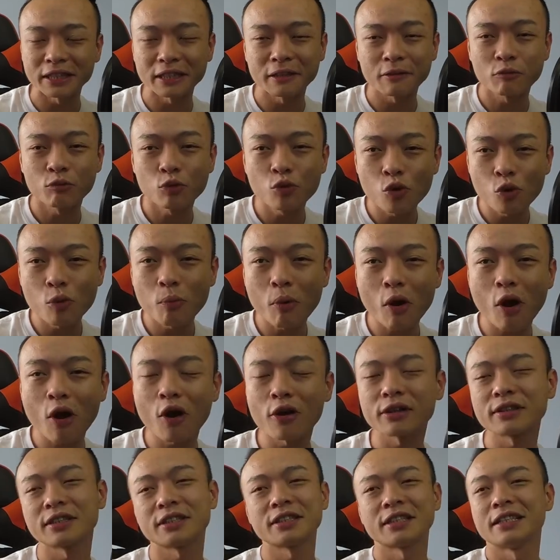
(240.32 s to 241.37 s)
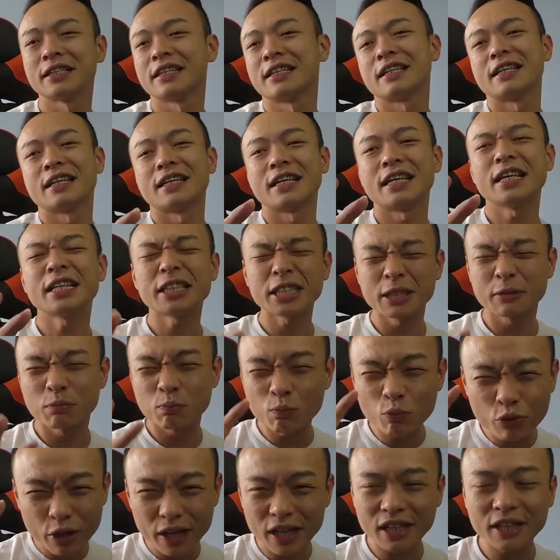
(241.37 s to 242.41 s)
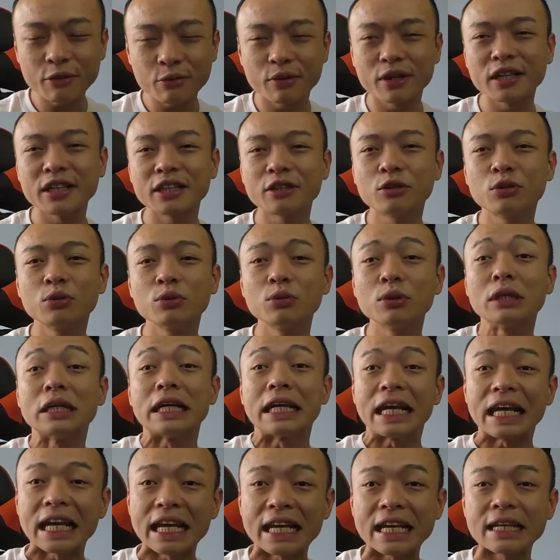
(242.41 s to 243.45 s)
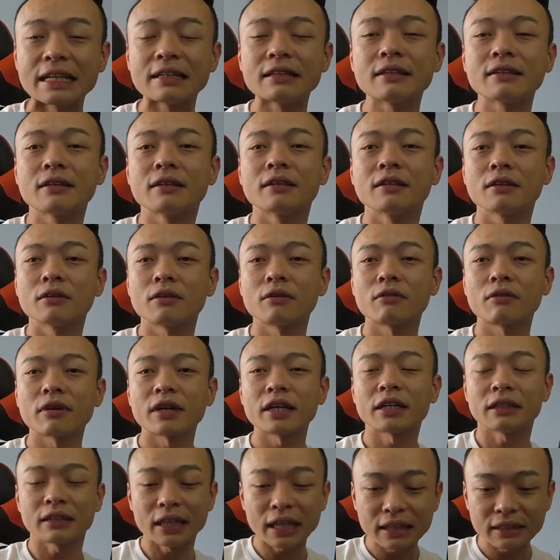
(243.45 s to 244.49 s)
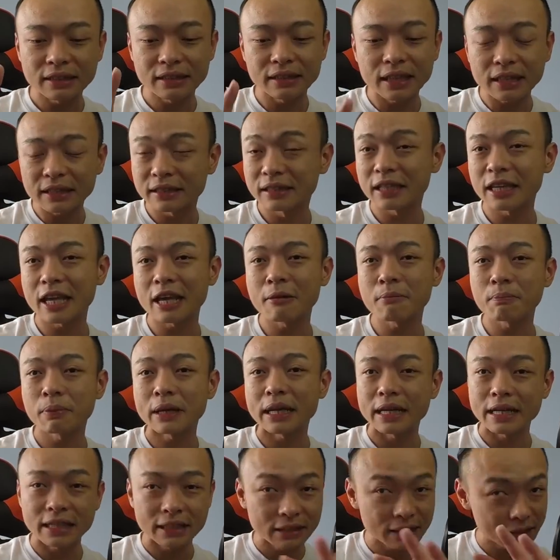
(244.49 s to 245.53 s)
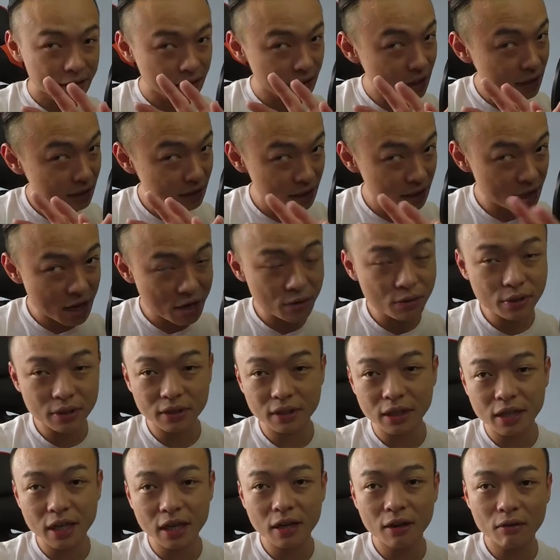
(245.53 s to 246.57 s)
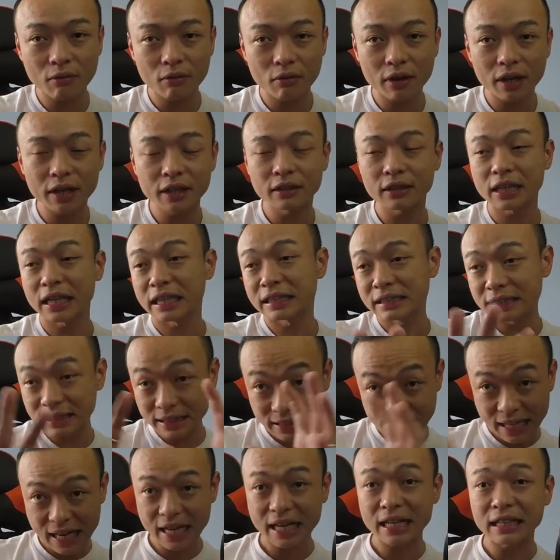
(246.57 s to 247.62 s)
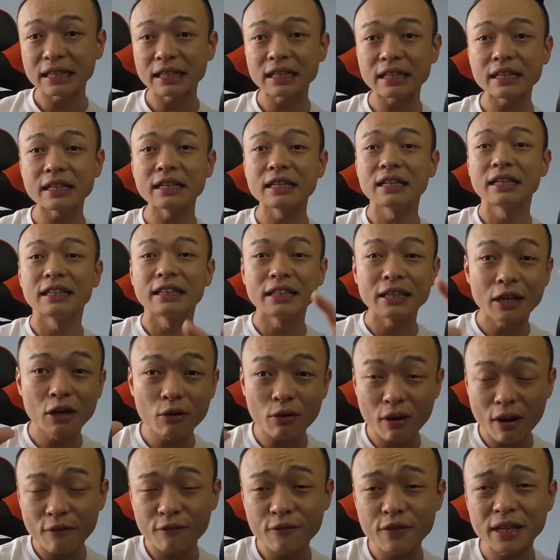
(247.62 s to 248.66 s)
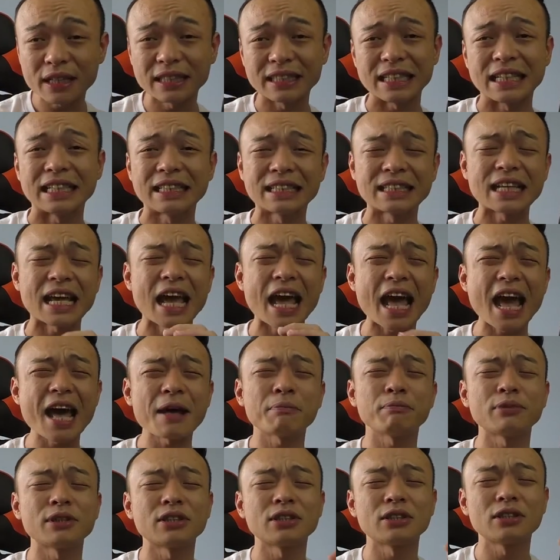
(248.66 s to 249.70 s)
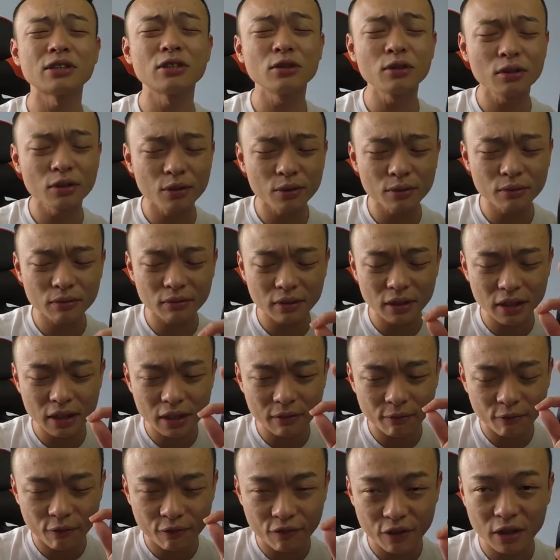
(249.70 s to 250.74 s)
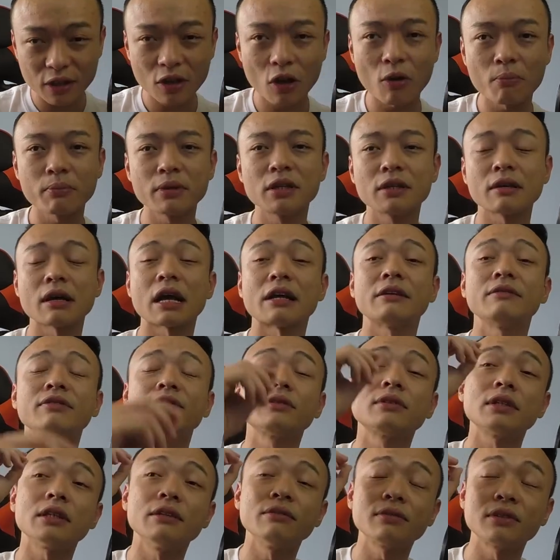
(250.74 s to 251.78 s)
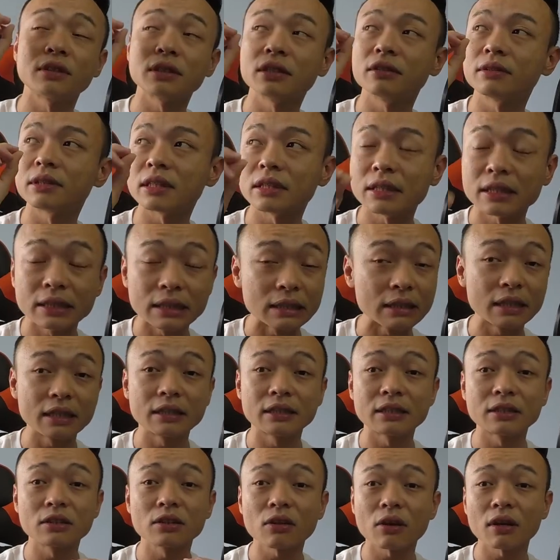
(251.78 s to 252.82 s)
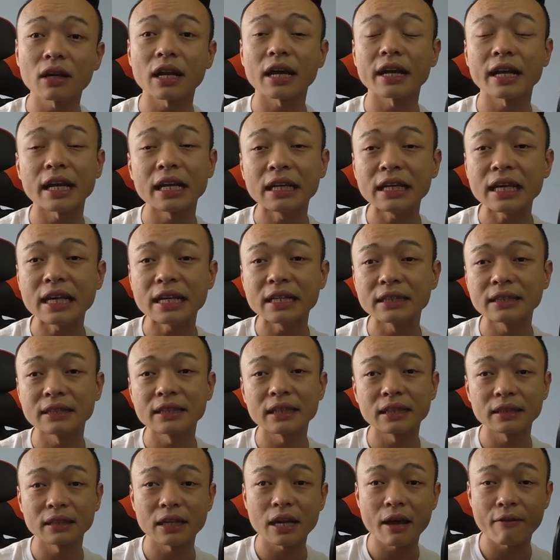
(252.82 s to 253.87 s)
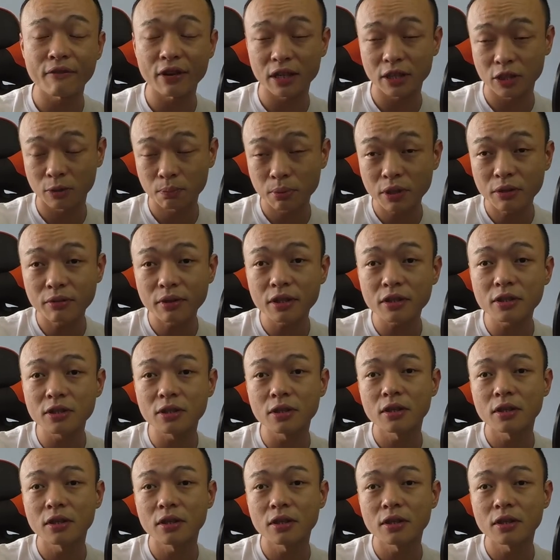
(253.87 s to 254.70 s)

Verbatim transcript: the robots it's really really cool and all right that's that's the gameplay it's it's interesting right and secondly the graphics is absolutely phenomenal it's it's, it's, it's not like any headsets that I've experienced